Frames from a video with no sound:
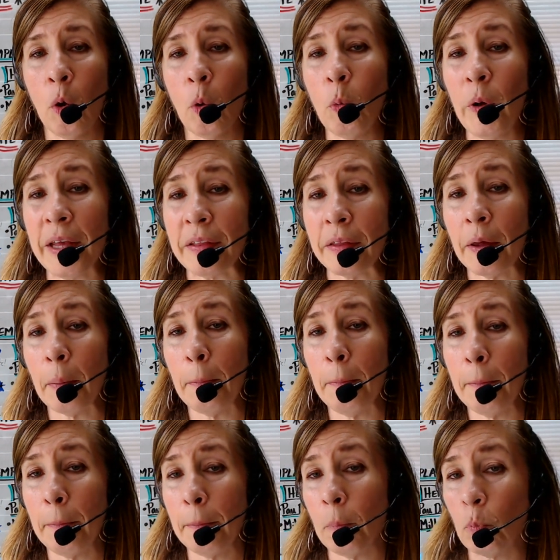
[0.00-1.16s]
with
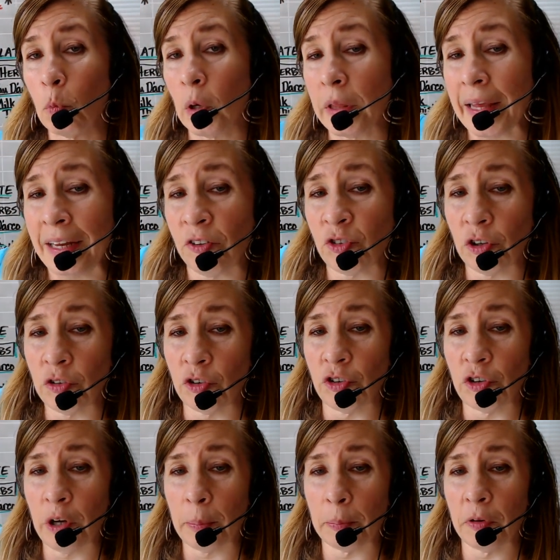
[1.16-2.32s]

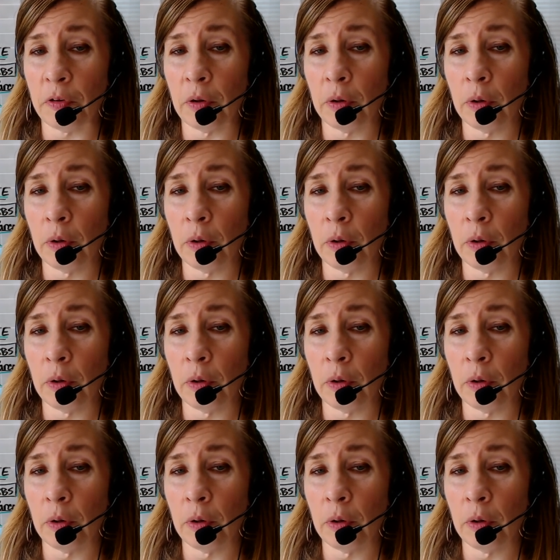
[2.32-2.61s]
relationships,